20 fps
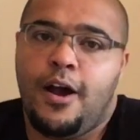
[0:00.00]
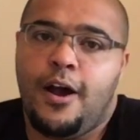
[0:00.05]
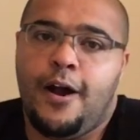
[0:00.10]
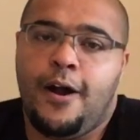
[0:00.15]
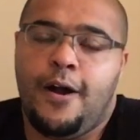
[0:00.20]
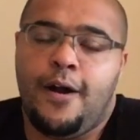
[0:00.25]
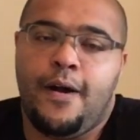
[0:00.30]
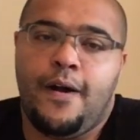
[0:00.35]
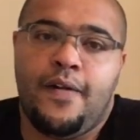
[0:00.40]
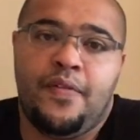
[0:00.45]

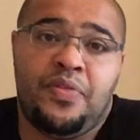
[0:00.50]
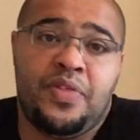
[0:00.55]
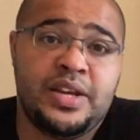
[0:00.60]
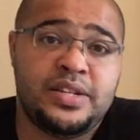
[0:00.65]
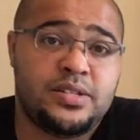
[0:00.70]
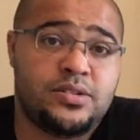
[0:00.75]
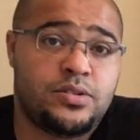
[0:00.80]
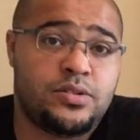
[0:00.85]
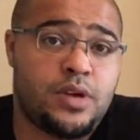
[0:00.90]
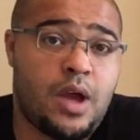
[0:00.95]
Uh,
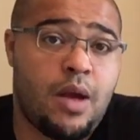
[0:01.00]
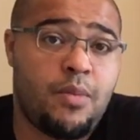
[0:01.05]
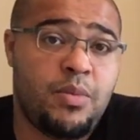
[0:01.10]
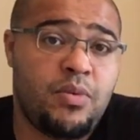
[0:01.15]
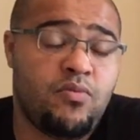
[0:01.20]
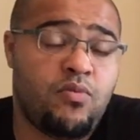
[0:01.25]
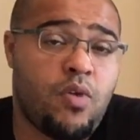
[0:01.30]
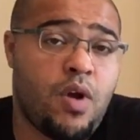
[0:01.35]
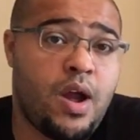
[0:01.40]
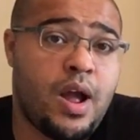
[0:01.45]
this
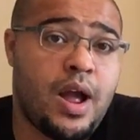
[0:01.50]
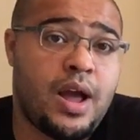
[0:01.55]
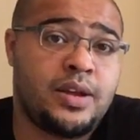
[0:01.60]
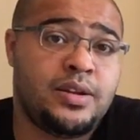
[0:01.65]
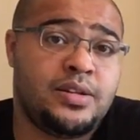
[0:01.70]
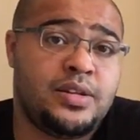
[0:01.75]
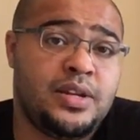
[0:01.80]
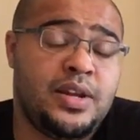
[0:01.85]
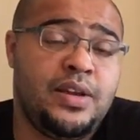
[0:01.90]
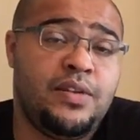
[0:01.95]
coming right
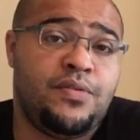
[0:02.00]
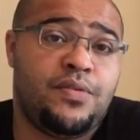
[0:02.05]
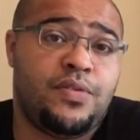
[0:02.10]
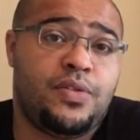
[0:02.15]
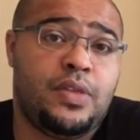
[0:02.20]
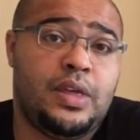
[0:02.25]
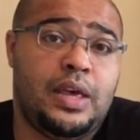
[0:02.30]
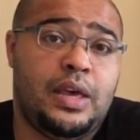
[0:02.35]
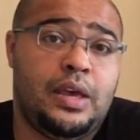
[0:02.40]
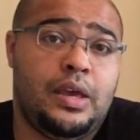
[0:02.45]
underneath
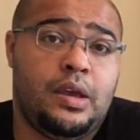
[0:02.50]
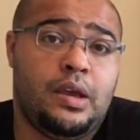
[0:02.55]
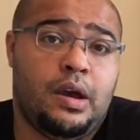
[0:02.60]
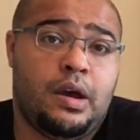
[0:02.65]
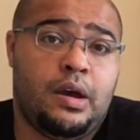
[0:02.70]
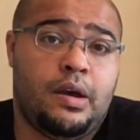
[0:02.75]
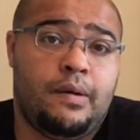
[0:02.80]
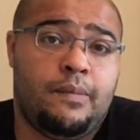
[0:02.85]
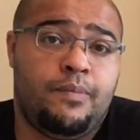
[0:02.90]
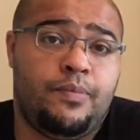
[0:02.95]
the
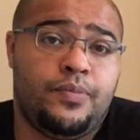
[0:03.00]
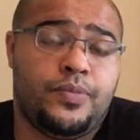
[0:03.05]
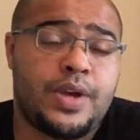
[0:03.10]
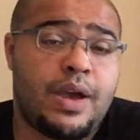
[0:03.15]
um,